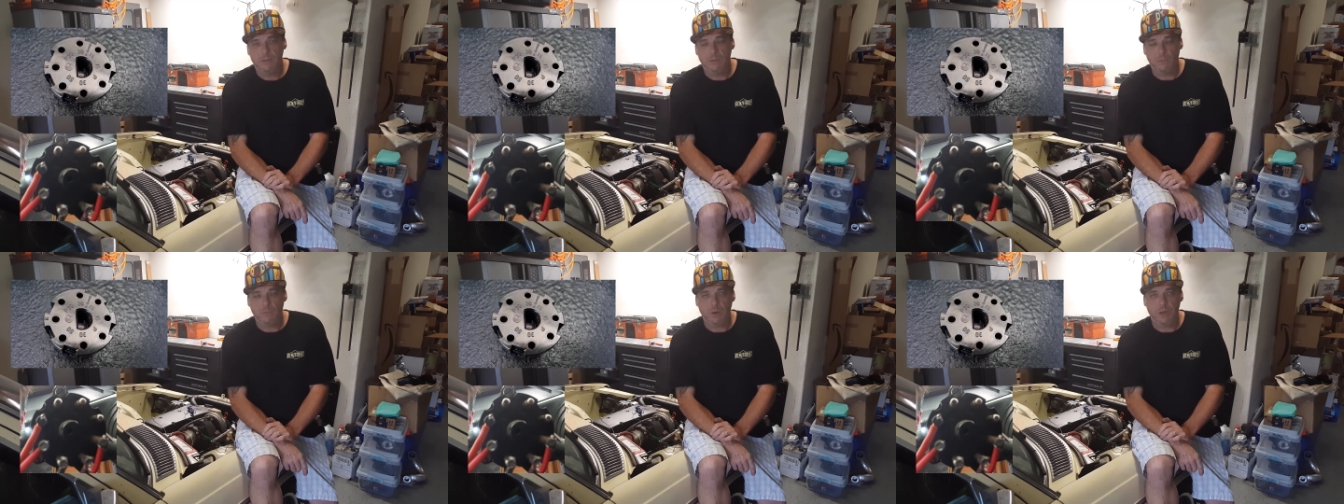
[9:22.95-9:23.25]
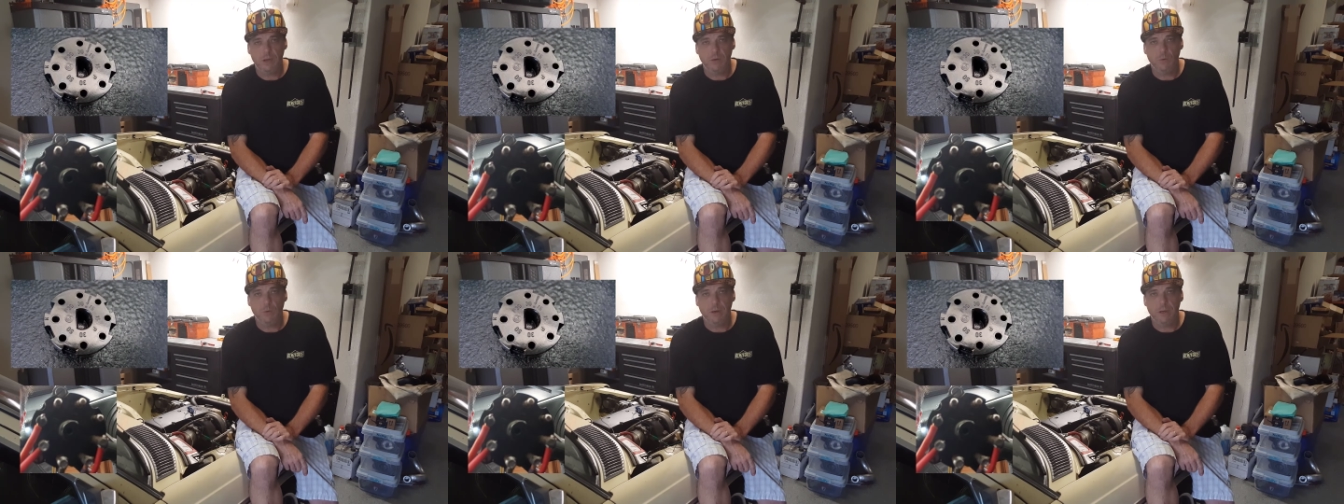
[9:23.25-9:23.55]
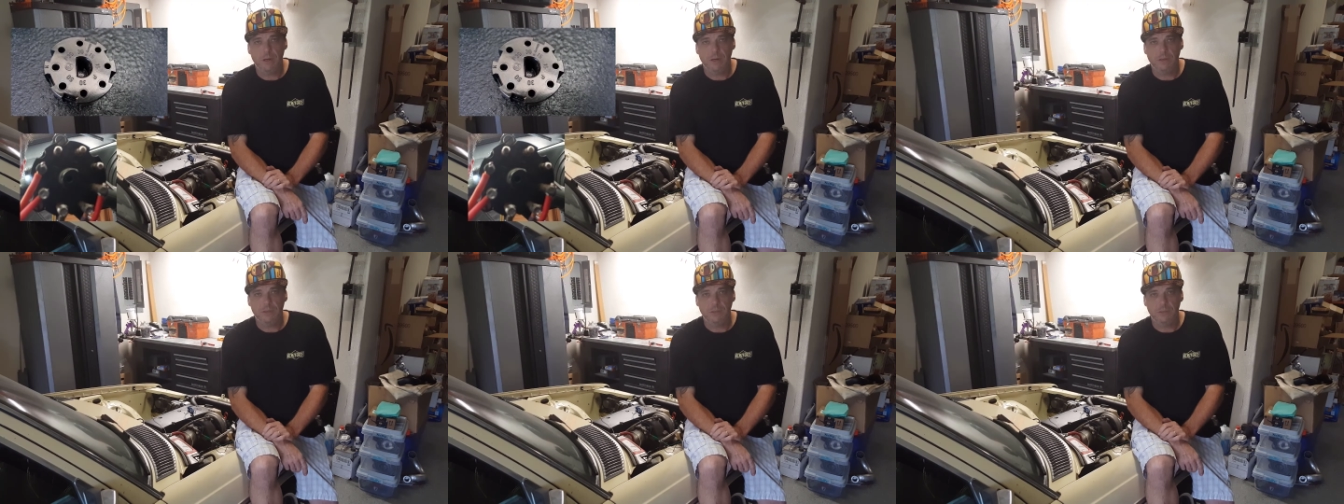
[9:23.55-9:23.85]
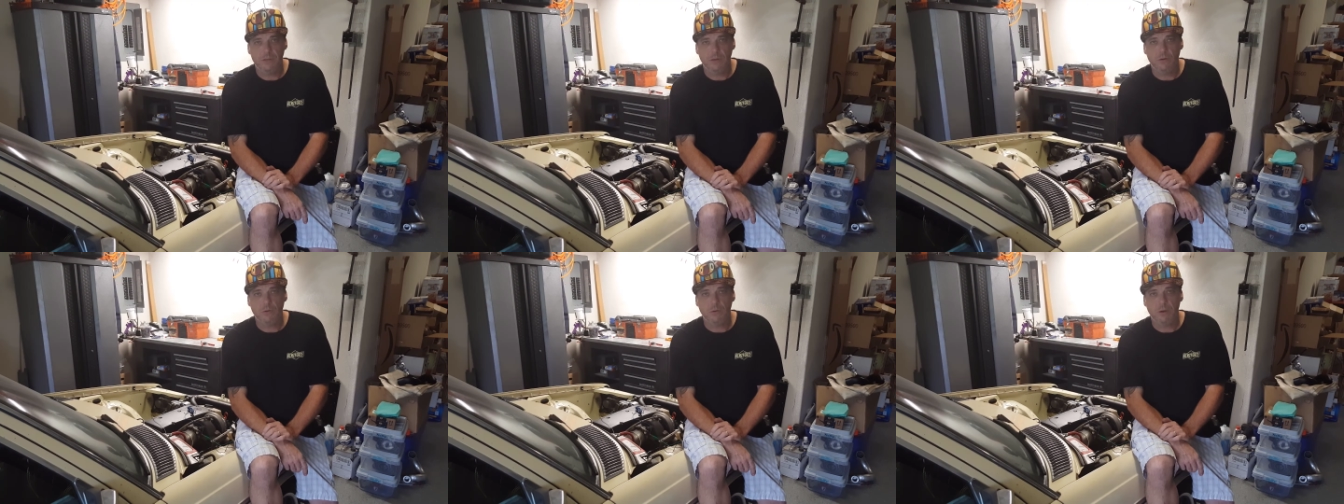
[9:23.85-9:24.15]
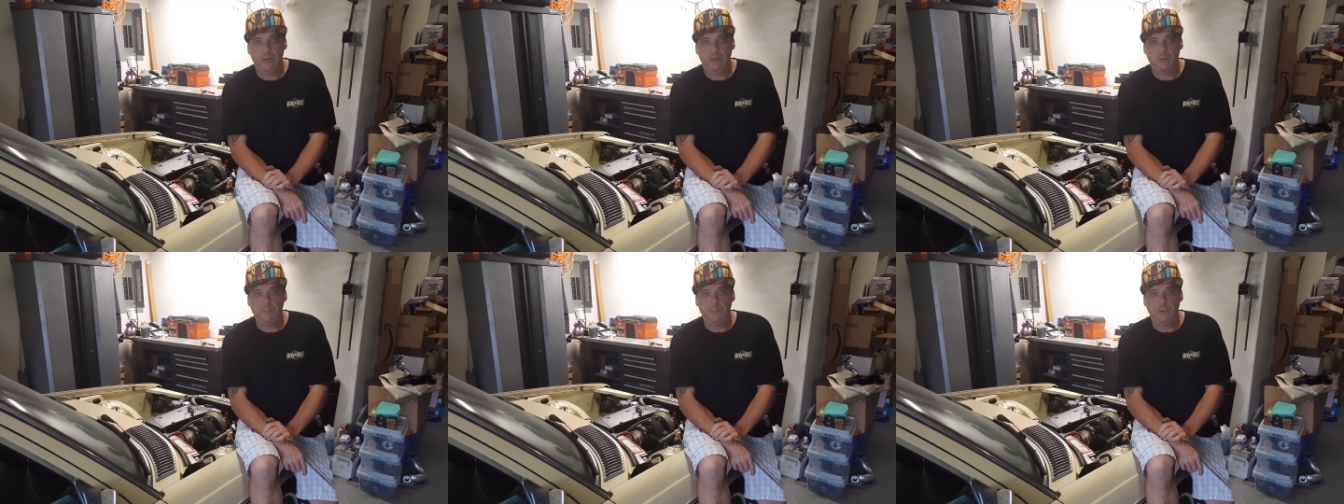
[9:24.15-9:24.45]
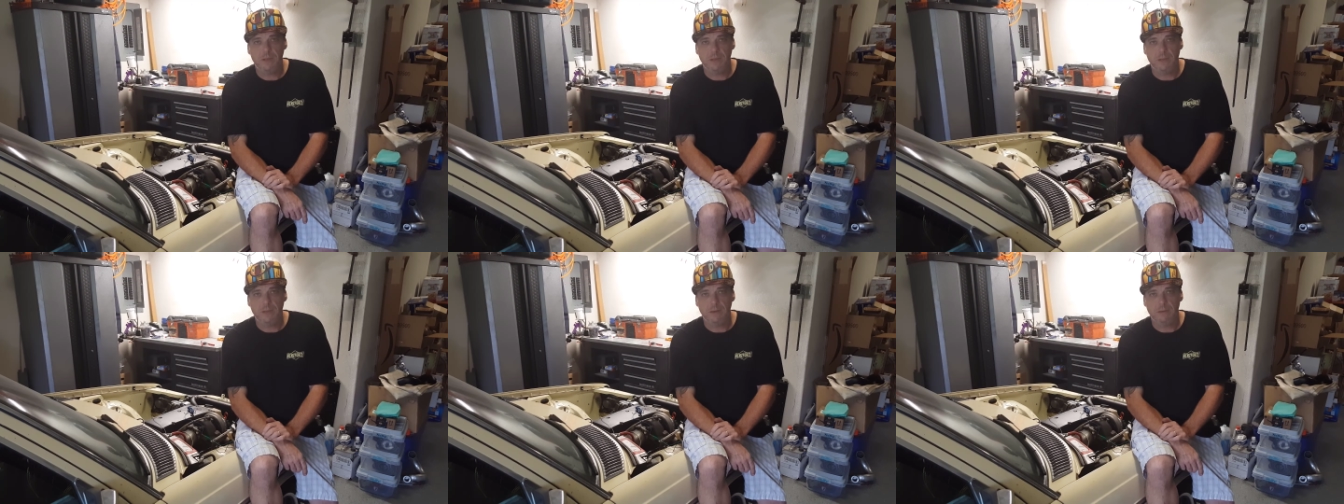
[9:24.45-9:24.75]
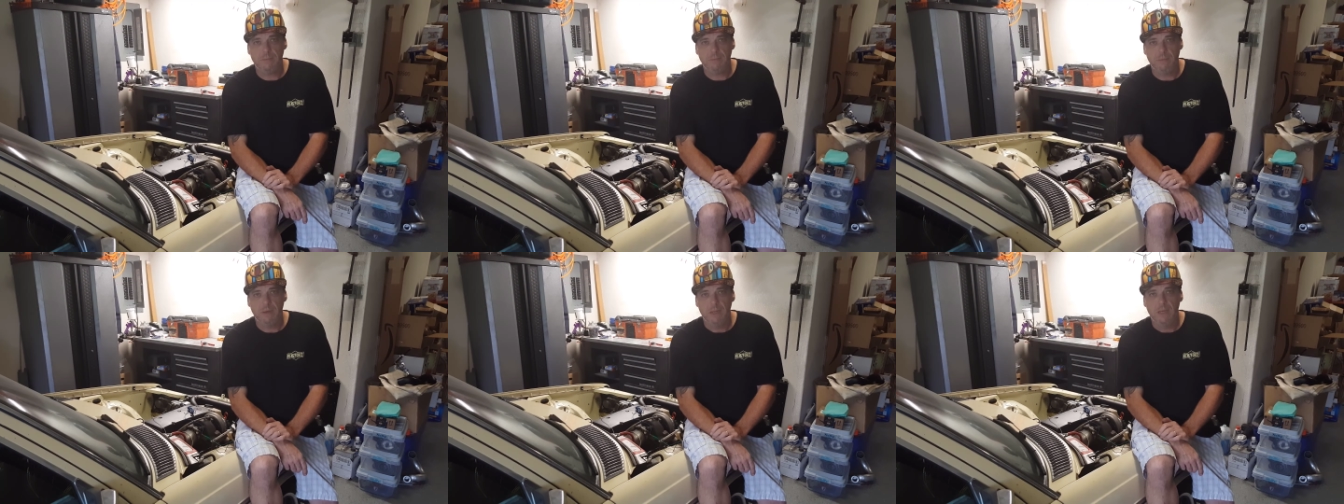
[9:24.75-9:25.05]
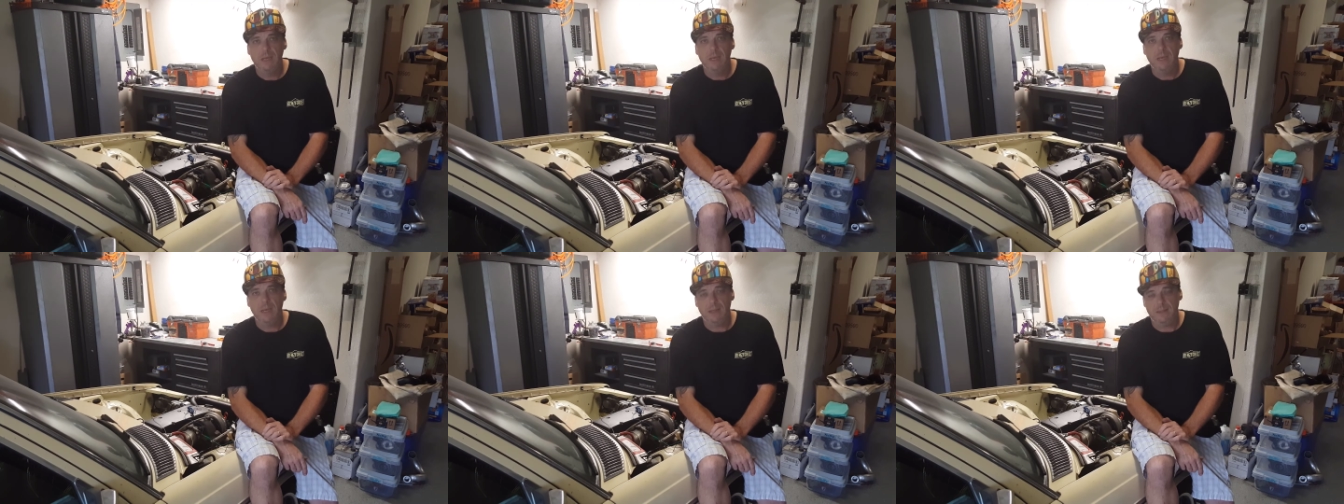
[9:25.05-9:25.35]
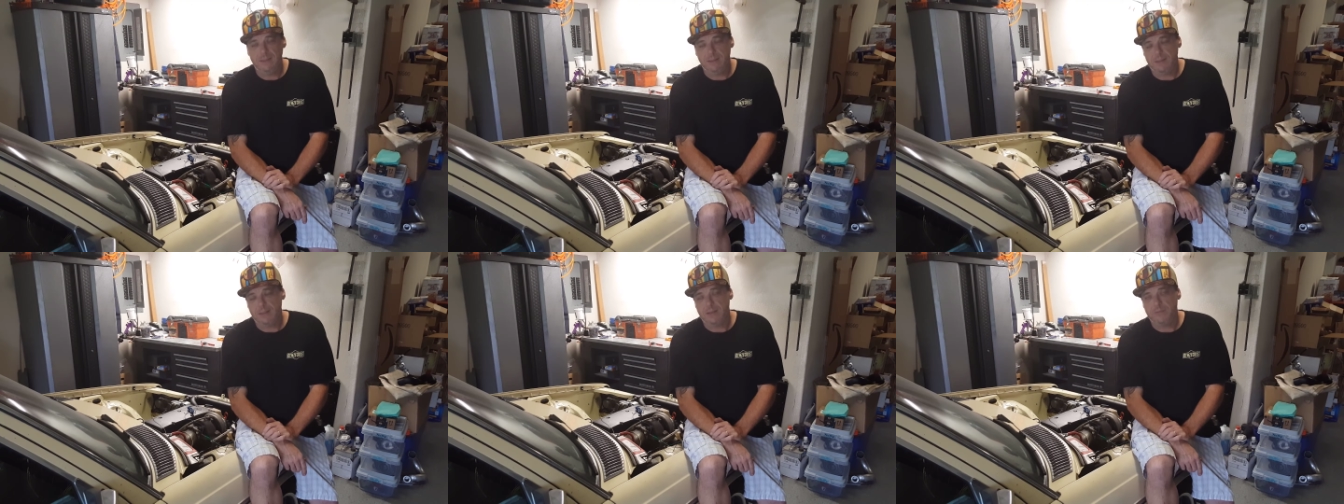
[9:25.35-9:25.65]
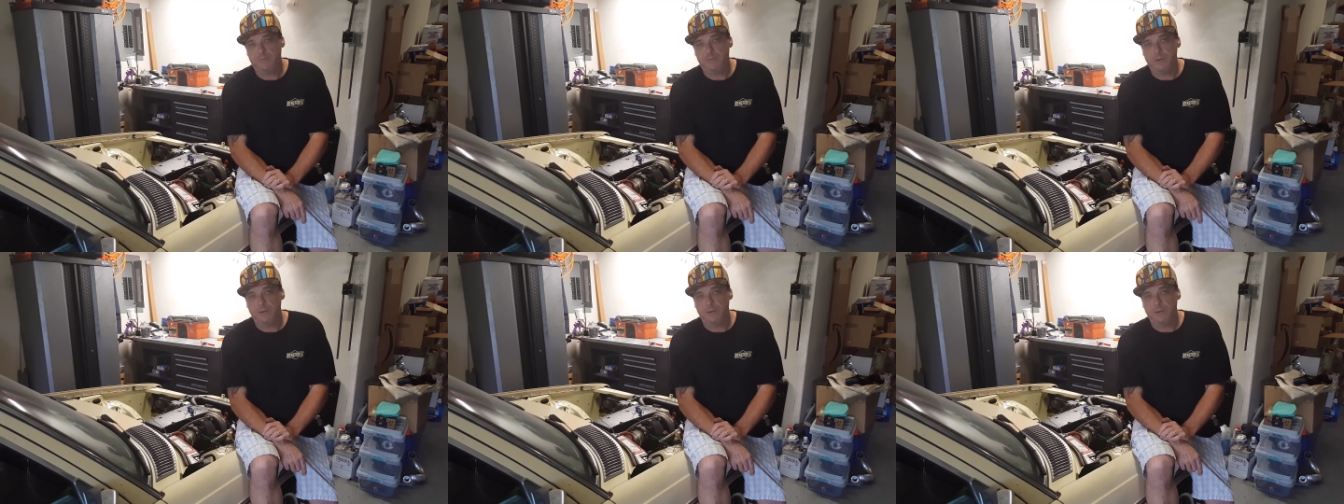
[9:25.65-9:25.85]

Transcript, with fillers: the white wire to the correct pin, and then that